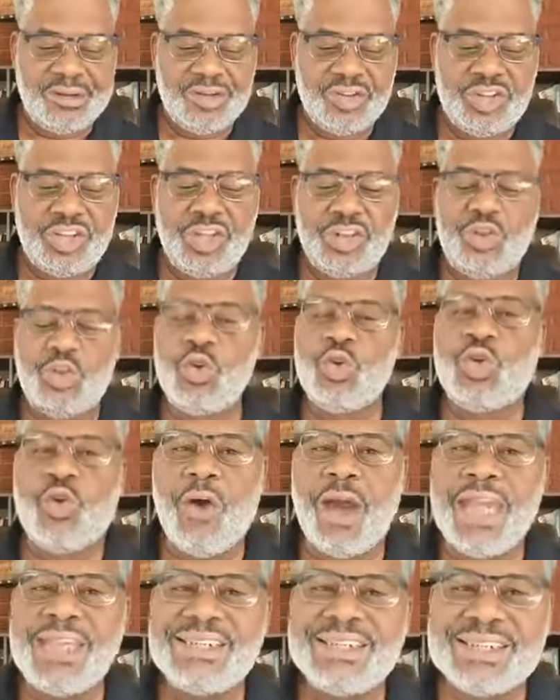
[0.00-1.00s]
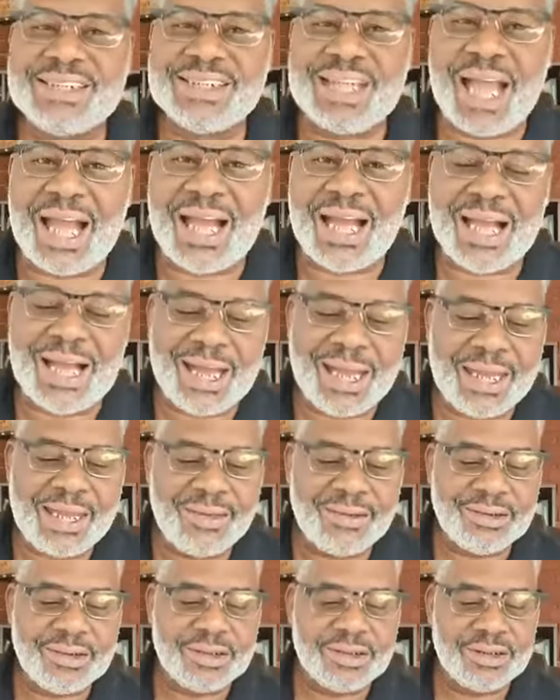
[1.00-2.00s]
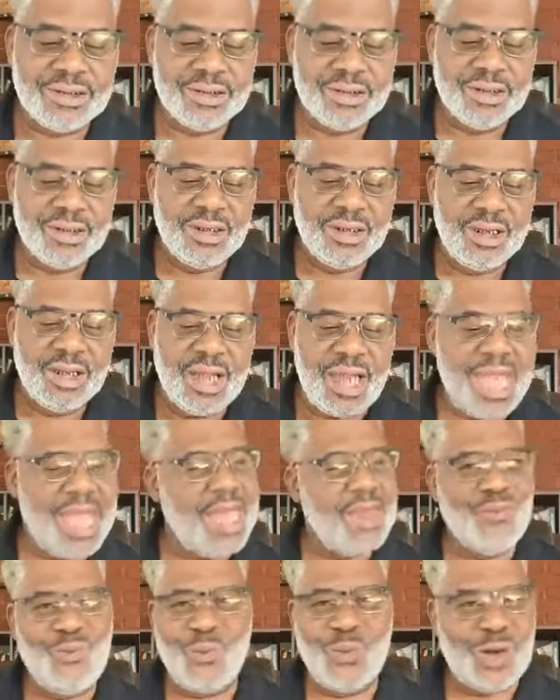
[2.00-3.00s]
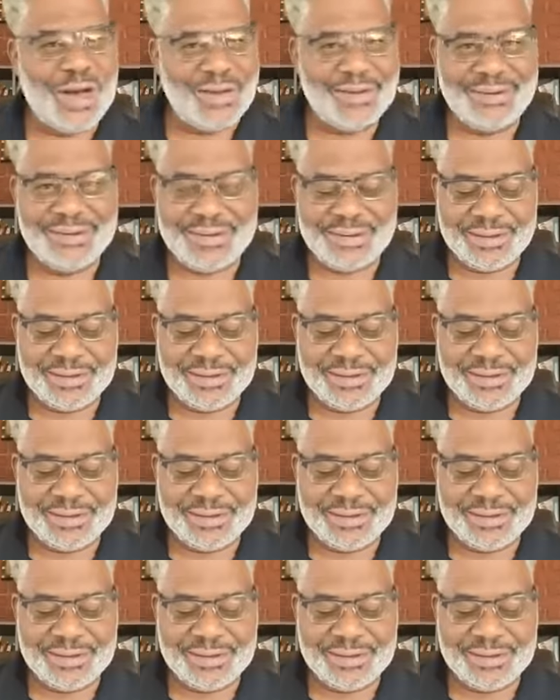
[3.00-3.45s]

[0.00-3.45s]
to do great signs and wonders.